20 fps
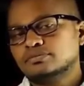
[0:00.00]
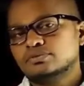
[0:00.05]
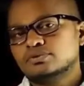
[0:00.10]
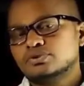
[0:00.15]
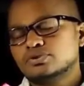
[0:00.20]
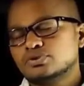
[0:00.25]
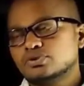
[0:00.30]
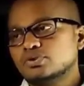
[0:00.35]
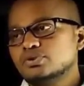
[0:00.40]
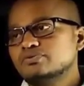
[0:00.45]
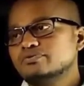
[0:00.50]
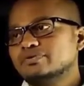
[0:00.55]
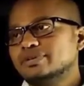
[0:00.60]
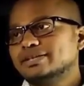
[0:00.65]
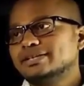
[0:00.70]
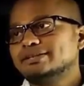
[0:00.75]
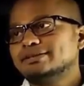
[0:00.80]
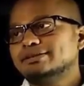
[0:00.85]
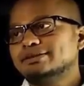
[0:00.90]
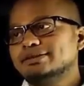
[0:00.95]
So is
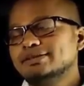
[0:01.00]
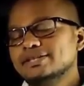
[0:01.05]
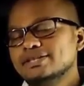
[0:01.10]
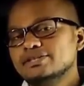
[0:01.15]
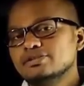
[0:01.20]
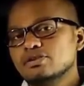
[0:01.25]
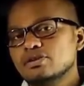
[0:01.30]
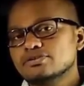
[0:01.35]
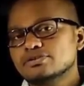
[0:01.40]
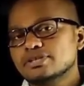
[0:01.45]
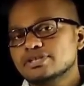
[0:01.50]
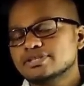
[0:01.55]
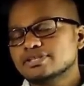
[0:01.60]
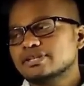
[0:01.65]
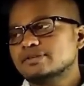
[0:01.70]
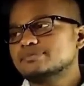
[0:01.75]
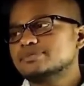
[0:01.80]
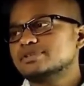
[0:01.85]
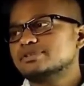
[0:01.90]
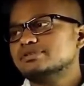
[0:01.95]
why these losses
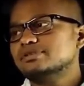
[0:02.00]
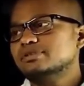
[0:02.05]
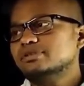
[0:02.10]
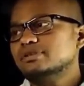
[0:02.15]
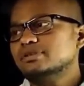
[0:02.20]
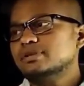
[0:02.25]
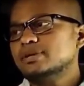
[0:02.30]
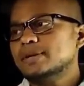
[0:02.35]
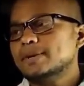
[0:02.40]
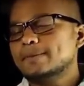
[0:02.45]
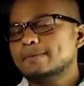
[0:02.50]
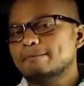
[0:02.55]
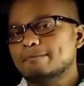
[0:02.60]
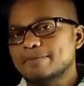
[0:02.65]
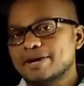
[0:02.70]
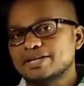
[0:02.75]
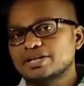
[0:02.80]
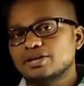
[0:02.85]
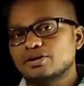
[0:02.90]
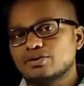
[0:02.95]
comes under
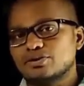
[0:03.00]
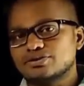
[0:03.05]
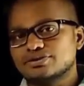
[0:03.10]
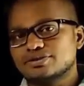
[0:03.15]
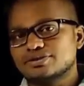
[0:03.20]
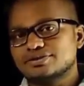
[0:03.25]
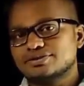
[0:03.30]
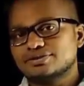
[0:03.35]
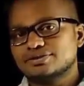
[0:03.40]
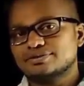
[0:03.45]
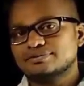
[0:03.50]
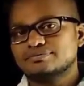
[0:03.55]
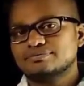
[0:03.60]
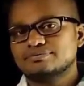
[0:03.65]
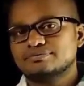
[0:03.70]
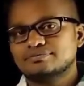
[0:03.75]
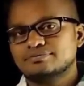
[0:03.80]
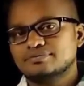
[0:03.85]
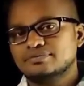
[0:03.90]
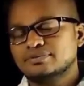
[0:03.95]
minor losses.
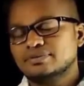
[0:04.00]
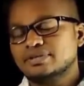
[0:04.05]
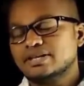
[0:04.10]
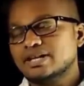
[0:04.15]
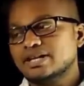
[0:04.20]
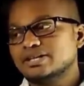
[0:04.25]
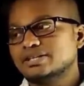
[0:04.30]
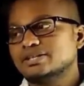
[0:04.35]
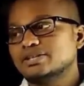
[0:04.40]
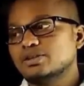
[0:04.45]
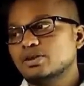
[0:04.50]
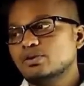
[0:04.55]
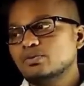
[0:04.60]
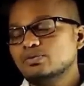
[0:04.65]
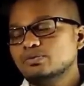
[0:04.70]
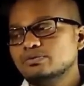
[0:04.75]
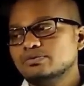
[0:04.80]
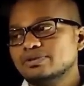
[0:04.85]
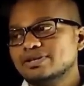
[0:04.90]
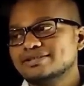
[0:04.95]
And now
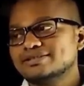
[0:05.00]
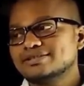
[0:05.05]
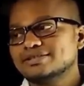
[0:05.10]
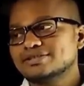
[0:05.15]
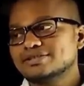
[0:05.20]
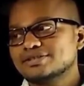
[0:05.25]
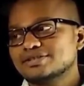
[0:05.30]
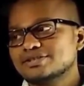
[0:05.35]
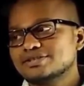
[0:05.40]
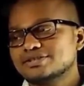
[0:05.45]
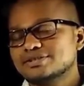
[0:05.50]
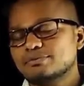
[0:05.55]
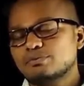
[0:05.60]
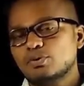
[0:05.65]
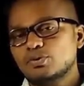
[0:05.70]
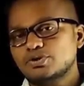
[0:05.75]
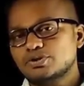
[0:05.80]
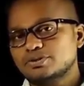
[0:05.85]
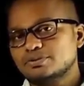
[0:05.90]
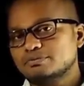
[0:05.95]
let's discuss
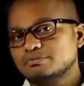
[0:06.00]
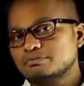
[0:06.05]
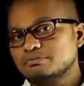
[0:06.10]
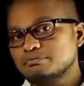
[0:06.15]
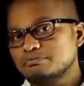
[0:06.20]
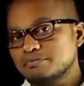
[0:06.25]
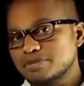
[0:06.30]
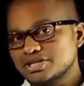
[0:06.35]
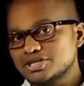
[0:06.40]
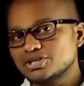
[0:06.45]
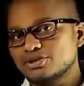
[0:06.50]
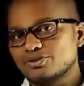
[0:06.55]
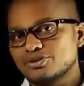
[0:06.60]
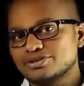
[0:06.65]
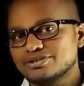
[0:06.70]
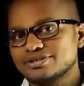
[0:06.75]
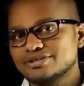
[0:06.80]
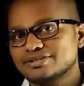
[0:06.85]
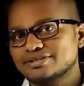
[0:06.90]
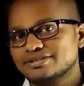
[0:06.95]
about major
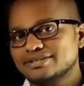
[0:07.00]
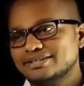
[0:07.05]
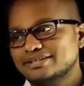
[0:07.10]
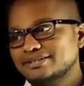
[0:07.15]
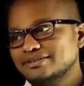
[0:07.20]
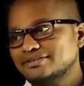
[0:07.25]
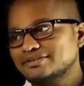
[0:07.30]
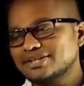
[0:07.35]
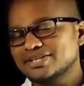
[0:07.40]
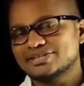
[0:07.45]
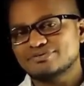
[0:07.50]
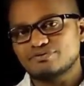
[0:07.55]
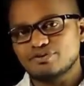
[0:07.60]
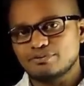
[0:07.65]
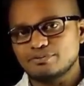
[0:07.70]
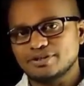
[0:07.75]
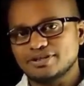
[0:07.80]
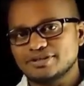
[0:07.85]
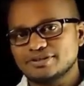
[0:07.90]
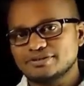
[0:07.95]
losses in a
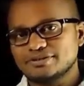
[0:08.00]
transformer.